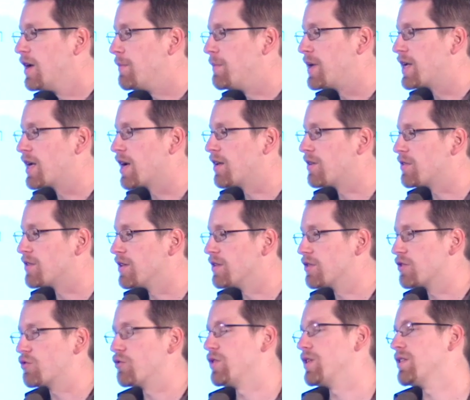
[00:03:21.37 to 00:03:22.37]
Because in
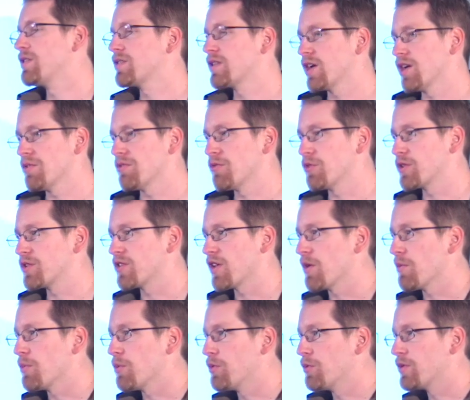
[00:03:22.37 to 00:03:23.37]
the Green Scare, for
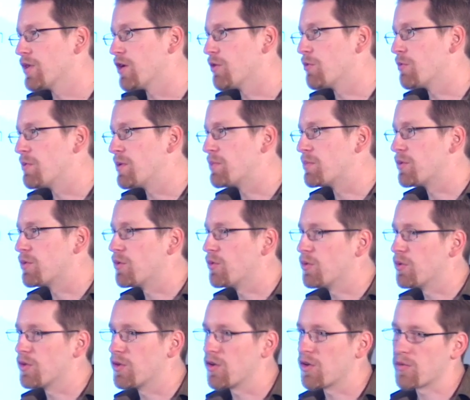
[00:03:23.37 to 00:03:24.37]
example, there were people
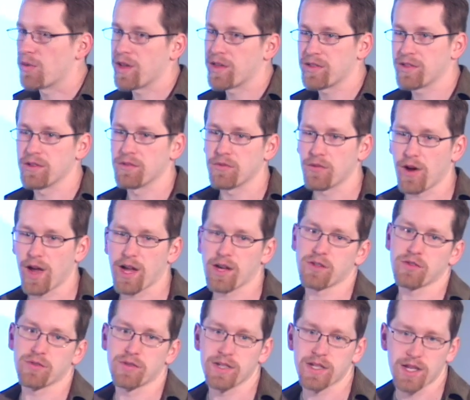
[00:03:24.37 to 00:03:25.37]
who were arrested for
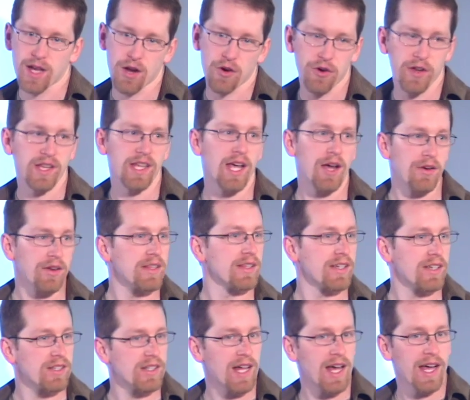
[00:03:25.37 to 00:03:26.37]
actually carrying out
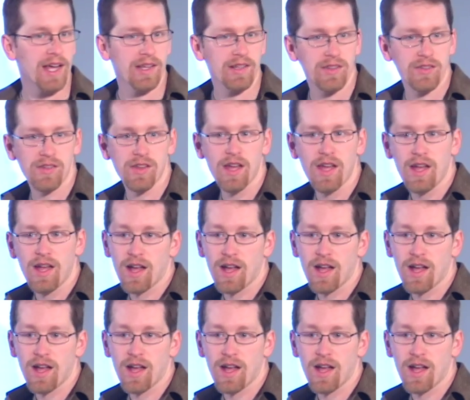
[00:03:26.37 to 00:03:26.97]
illegal acts,